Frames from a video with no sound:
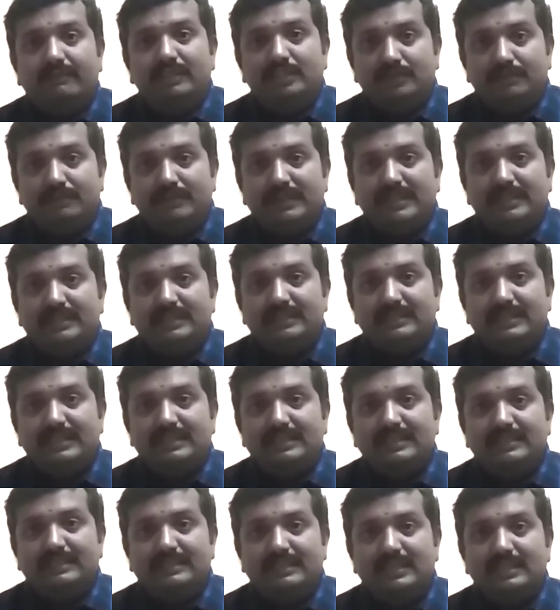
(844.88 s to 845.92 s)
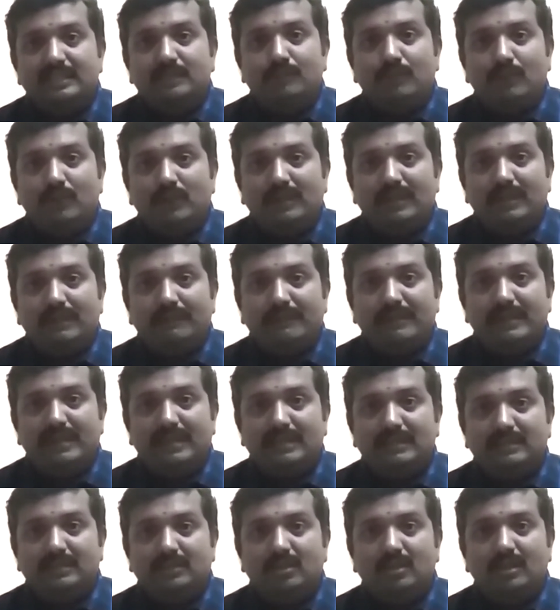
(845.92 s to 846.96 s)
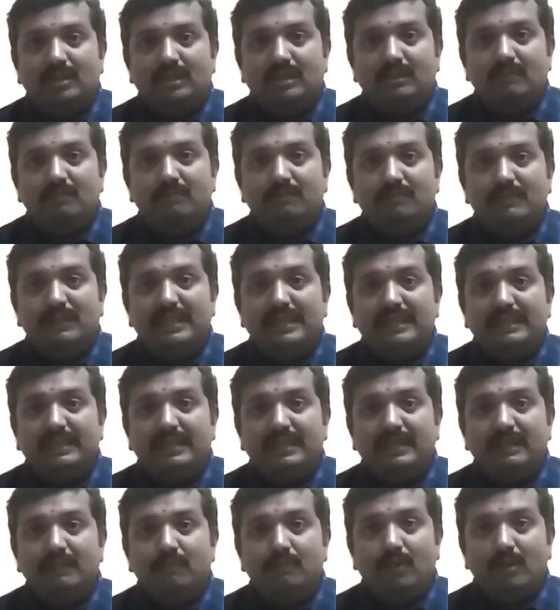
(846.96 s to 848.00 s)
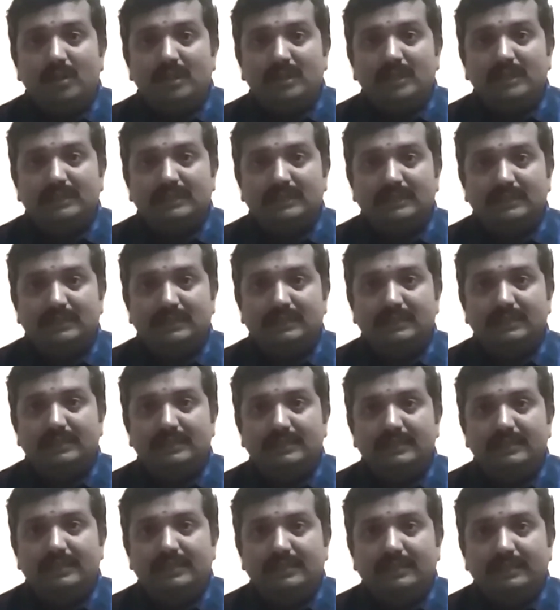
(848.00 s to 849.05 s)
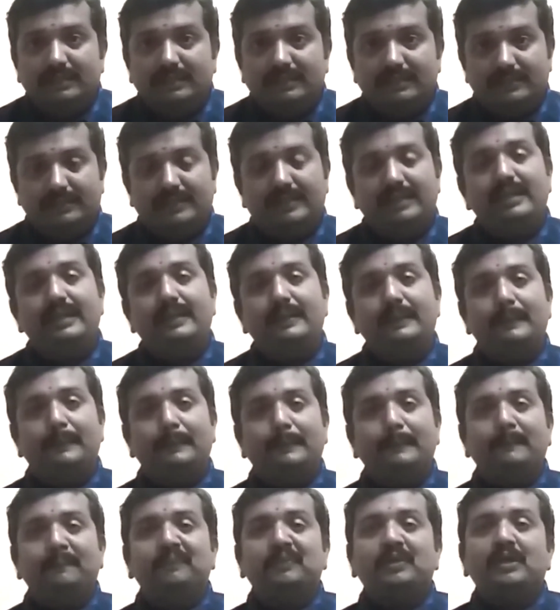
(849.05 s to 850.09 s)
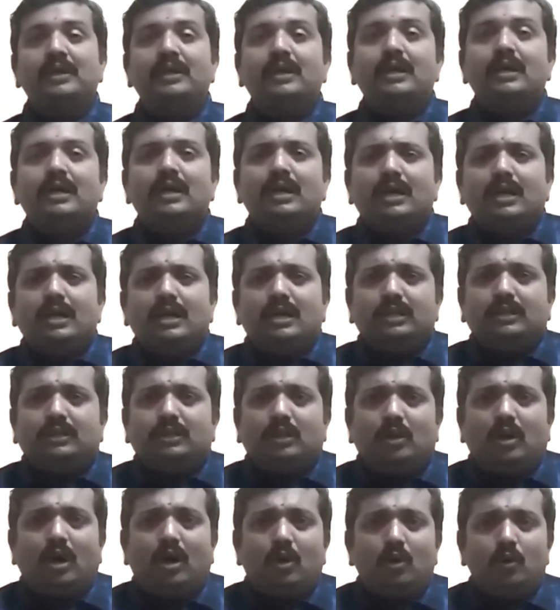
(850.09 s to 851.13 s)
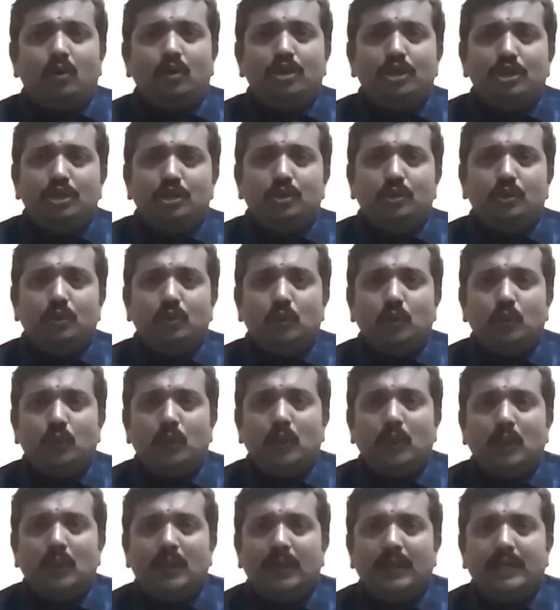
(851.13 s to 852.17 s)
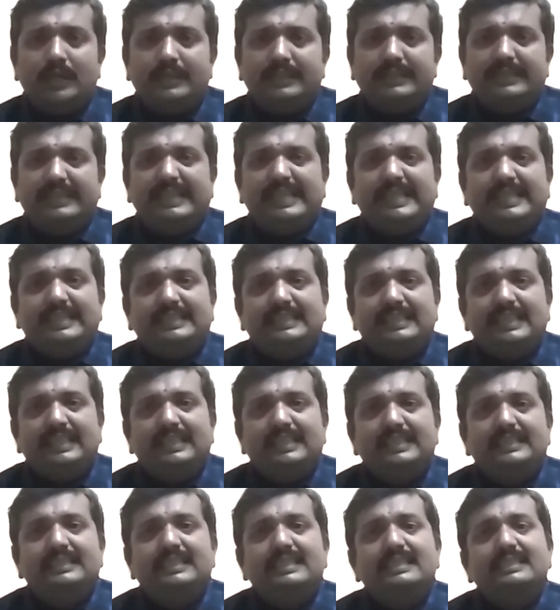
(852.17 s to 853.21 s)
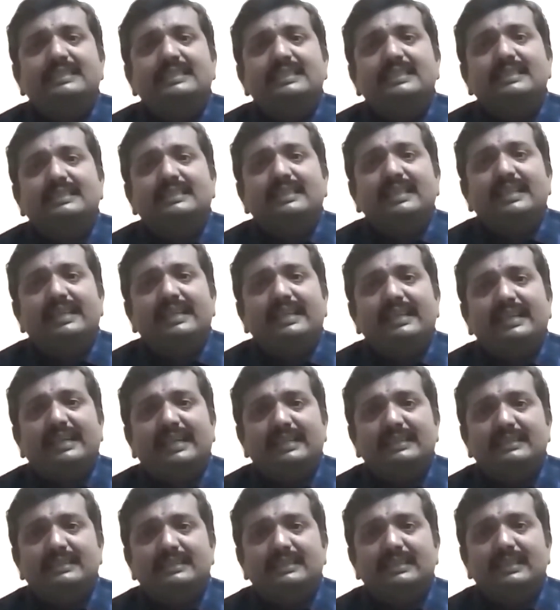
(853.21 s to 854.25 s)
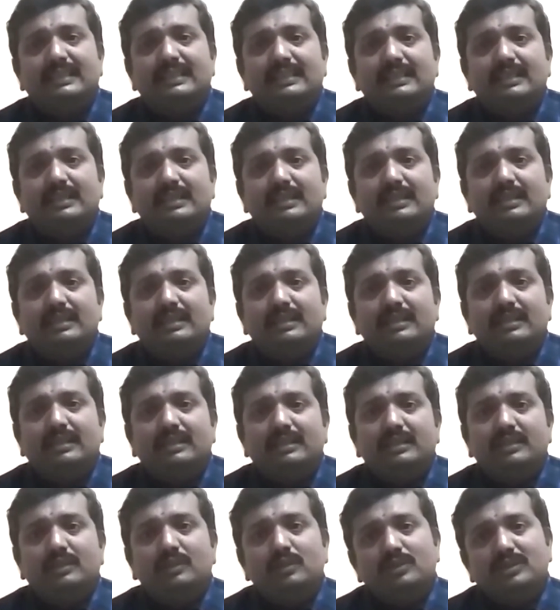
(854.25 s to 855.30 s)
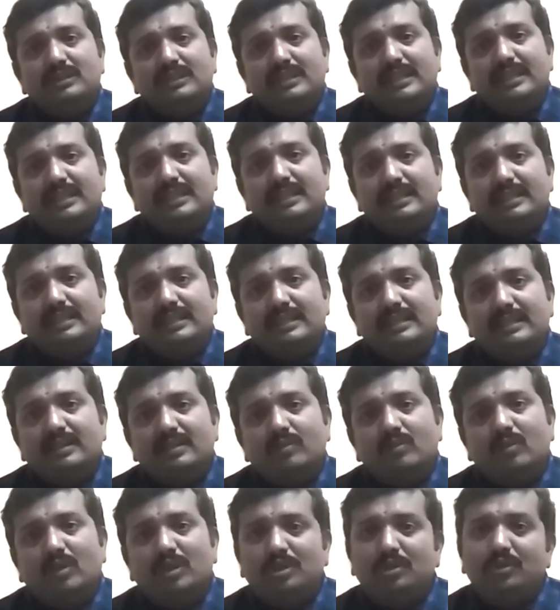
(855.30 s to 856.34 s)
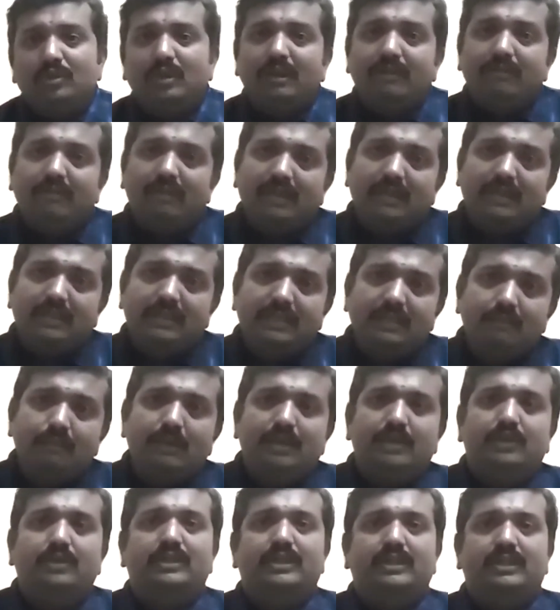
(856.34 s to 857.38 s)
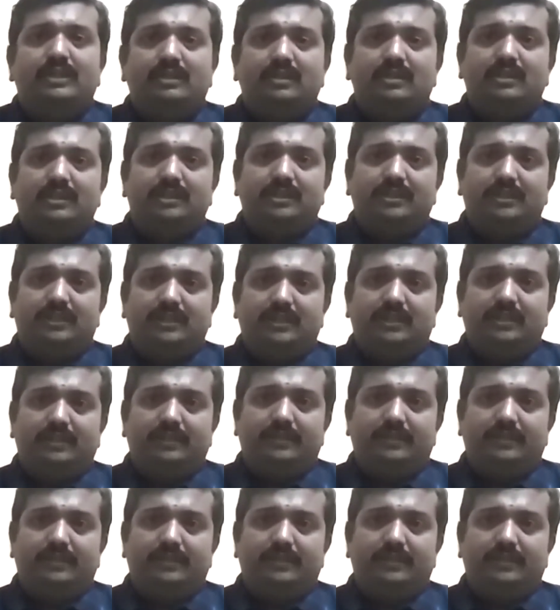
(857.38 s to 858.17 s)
which means that the cell's programming has gone completely bonkers. Okay? So how do you treat diseases like cancer? Using what you have learned in biotechnology.